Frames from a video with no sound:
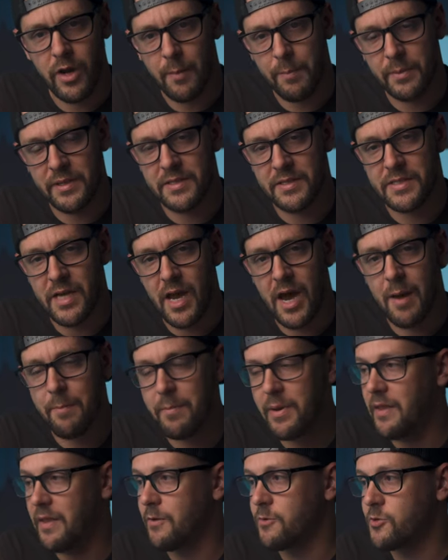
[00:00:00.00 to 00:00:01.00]
up at the
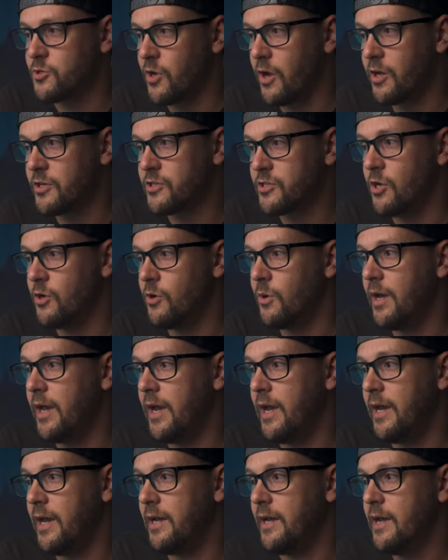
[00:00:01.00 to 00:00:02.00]
top, and there's also
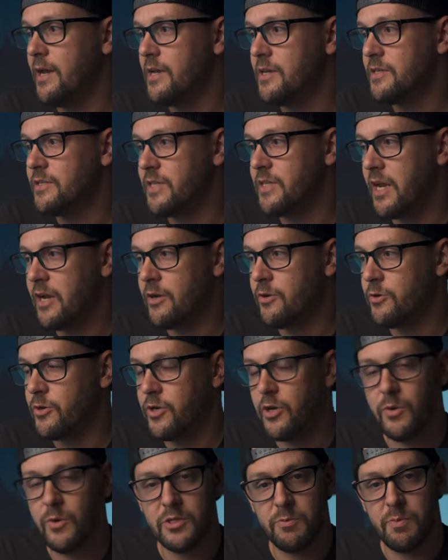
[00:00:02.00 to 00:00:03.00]
a standard
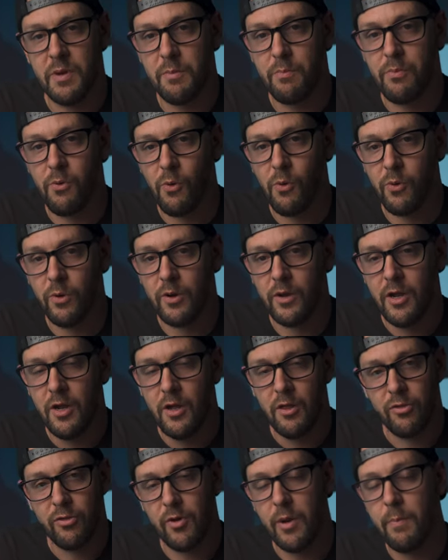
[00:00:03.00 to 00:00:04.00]
USB port
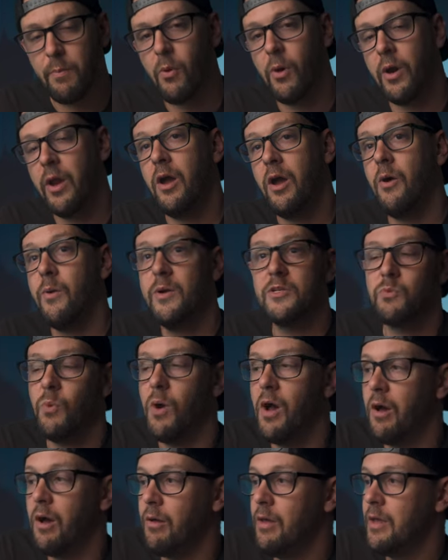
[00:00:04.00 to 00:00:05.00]
3.0 as
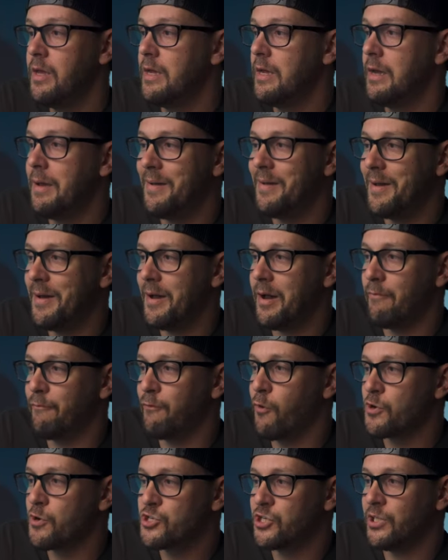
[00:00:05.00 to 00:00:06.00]
well.
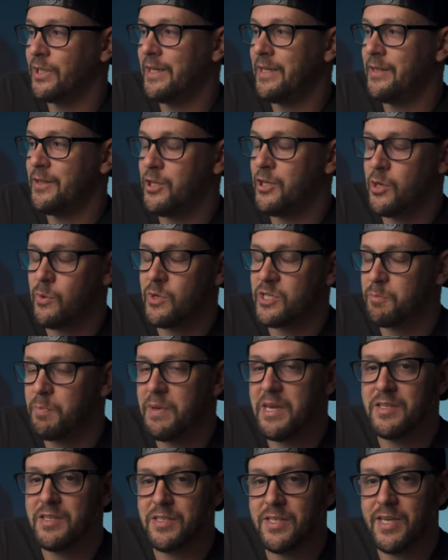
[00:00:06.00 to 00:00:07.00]
Unfortunately, the
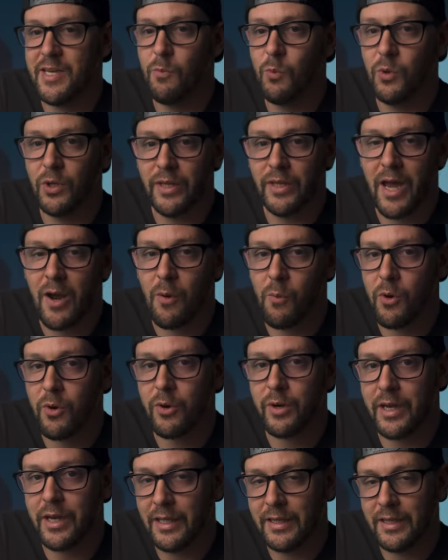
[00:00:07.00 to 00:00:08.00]
USB-C will not
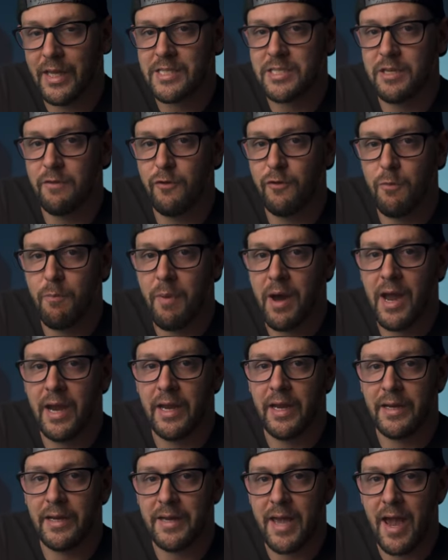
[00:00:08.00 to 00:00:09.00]
work unless if you buy
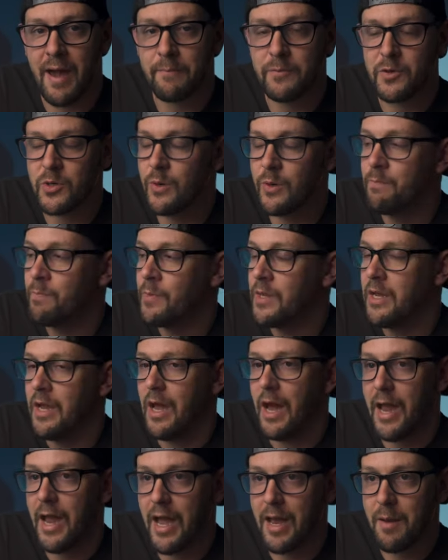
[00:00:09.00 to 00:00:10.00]
an adapter.
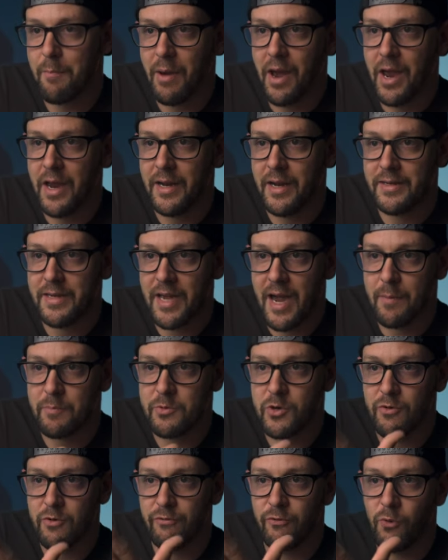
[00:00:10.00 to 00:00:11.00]
I had to buy an
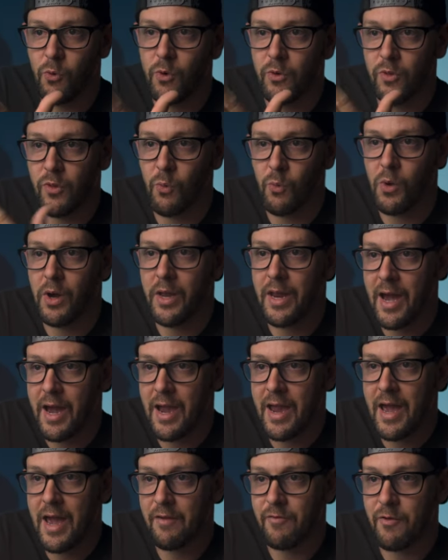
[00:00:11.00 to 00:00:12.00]
adapter for the one
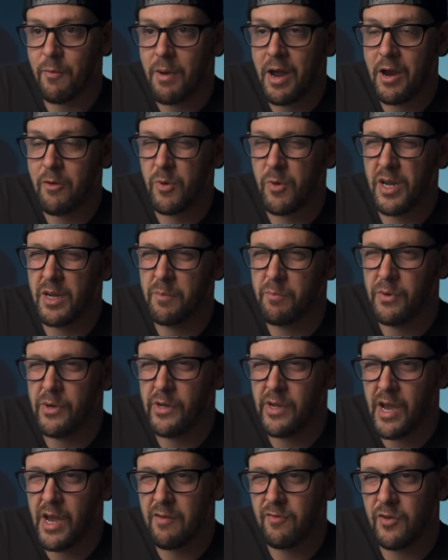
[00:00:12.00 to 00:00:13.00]
I have on my rig,
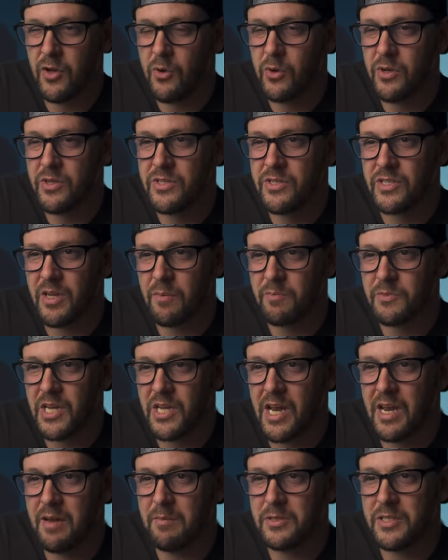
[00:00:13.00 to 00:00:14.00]
but I've noticed
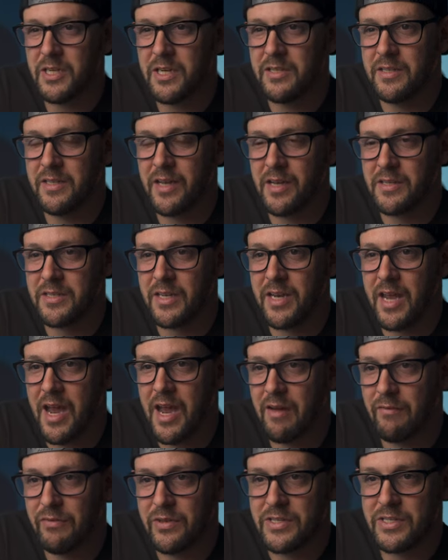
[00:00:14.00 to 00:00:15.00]
sometimes it doesn't
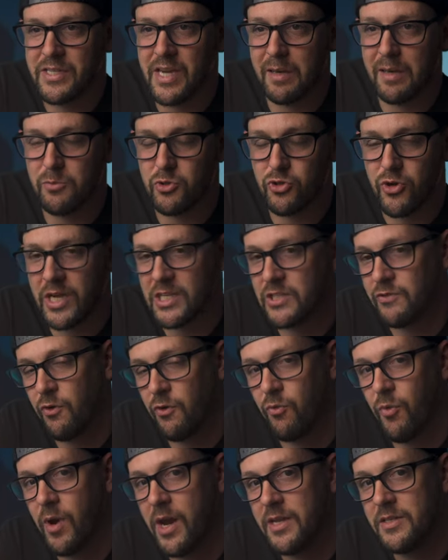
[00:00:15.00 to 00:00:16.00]
have the same transfer
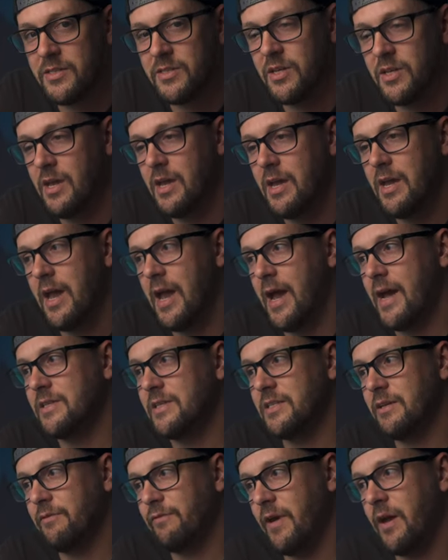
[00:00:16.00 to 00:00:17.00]
rates
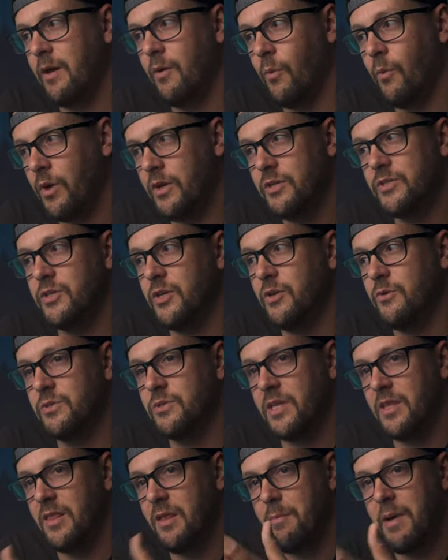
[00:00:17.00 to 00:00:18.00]
as if I was
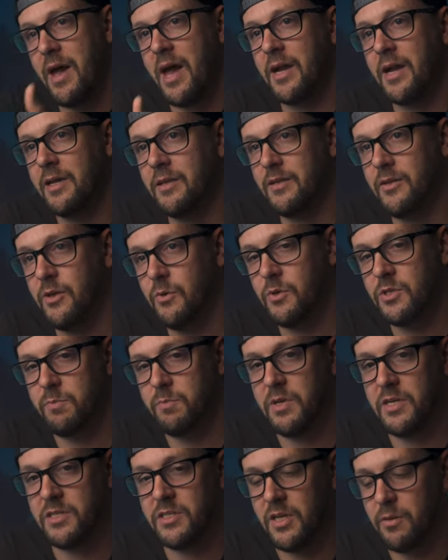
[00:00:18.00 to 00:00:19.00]
using the back
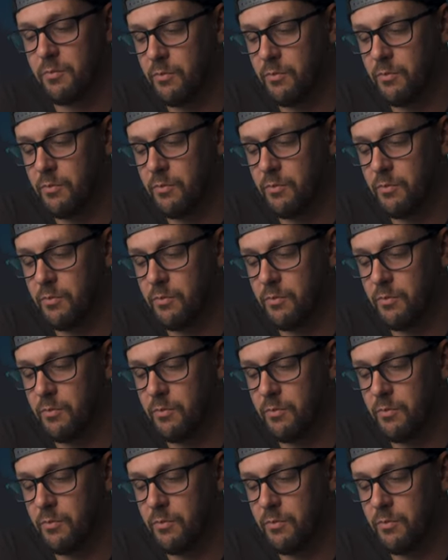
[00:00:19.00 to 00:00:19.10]
USB-C